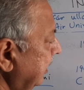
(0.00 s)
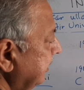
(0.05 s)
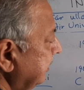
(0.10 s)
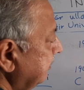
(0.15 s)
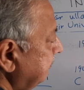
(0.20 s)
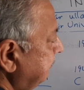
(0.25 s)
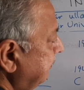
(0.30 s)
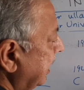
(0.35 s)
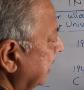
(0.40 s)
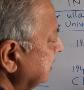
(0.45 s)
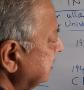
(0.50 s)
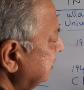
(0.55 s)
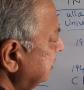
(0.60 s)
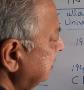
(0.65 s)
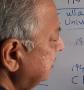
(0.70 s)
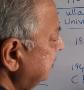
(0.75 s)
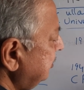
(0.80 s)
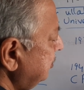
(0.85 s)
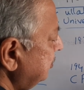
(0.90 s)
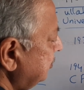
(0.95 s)
The
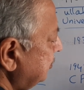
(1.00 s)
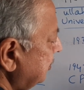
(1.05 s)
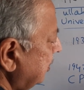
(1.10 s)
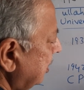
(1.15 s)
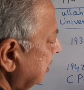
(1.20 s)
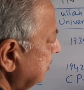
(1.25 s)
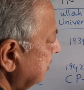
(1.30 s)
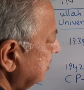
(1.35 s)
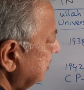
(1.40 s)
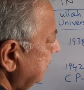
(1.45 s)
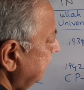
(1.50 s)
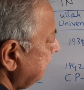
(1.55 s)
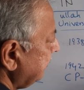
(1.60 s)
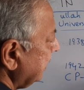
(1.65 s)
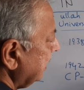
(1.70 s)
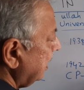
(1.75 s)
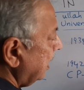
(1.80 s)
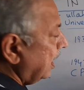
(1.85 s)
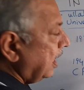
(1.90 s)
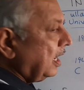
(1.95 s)
fastest neutrons
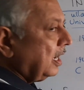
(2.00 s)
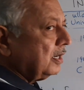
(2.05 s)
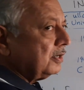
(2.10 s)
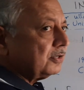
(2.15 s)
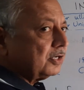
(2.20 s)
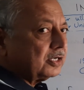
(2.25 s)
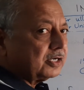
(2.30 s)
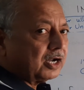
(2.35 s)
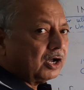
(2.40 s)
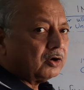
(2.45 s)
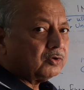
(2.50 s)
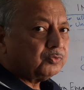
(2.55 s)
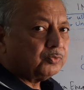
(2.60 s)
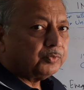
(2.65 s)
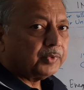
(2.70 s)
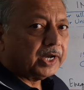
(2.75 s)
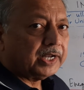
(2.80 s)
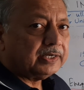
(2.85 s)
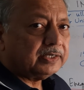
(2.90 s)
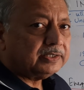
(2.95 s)
are around
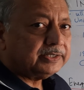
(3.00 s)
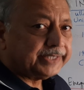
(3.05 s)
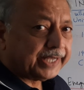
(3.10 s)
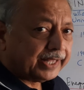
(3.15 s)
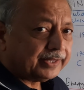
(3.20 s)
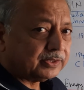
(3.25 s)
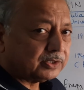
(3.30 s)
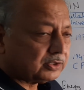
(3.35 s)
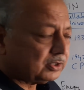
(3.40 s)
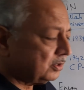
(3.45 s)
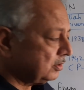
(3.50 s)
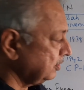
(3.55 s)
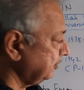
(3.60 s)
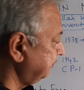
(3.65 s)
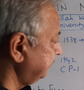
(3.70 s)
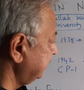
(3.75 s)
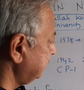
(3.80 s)
1/10 of the